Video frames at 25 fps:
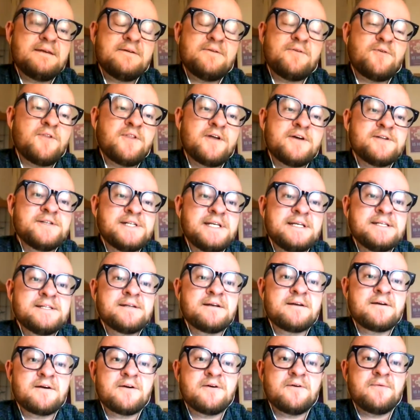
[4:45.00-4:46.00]
all those years
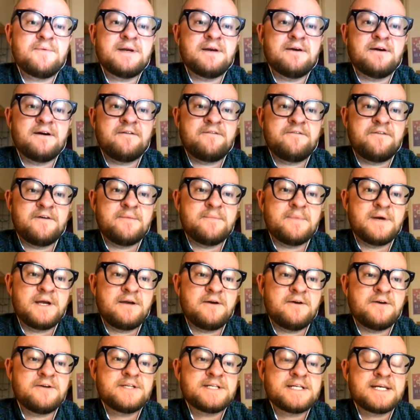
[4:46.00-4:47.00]
ago when I affirmed
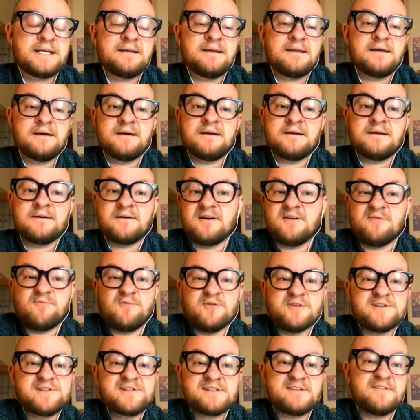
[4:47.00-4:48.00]
my own gender, I
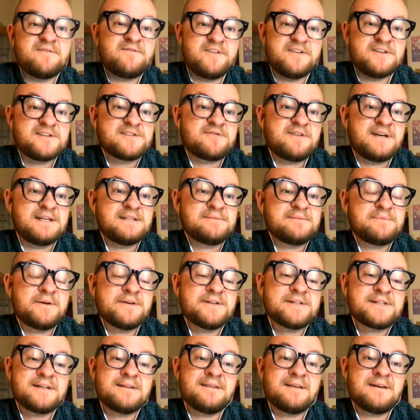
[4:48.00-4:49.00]
was the first trans
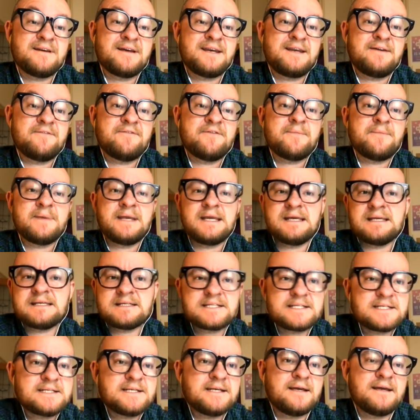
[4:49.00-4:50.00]
person that I'd ever met,
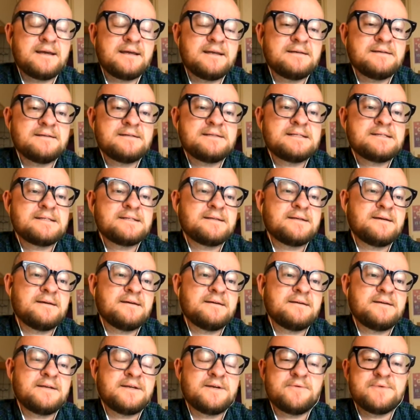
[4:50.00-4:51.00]
and,
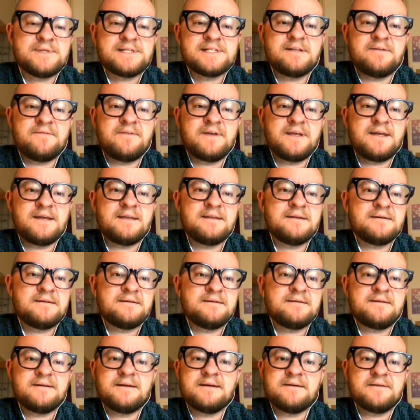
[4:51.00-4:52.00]
was living
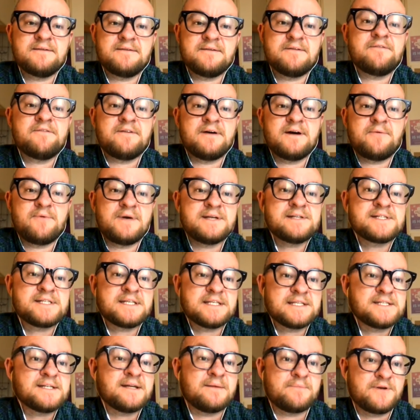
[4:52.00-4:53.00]
in the far
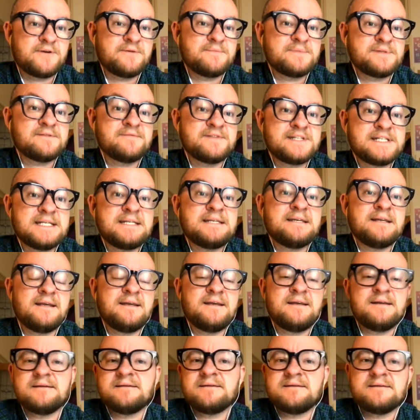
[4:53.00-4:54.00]
western suburbs of
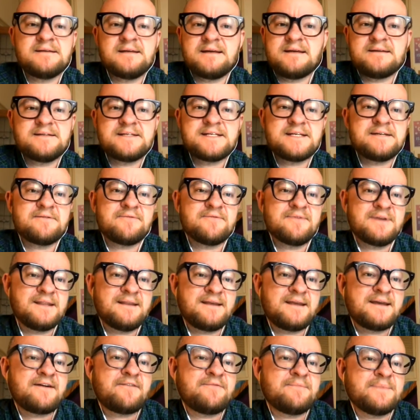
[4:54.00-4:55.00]
Sydney and didn't
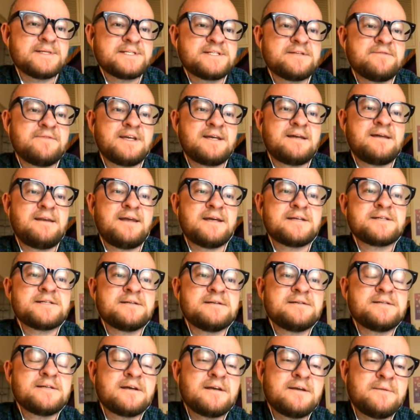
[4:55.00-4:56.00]
really have much of a
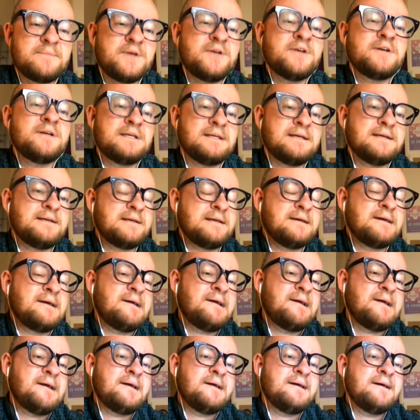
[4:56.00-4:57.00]
connection to community.
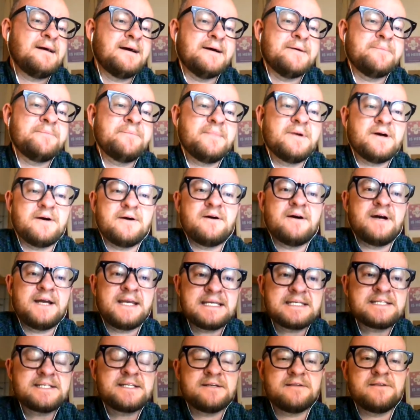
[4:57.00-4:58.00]
I
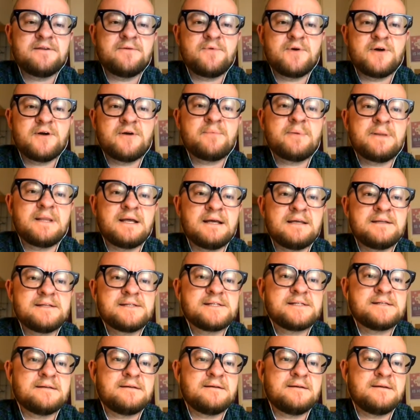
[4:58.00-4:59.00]
entered the
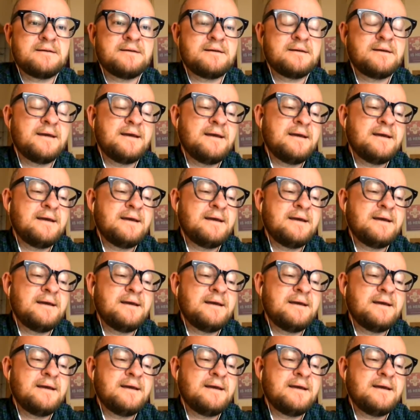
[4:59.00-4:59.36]
workplace and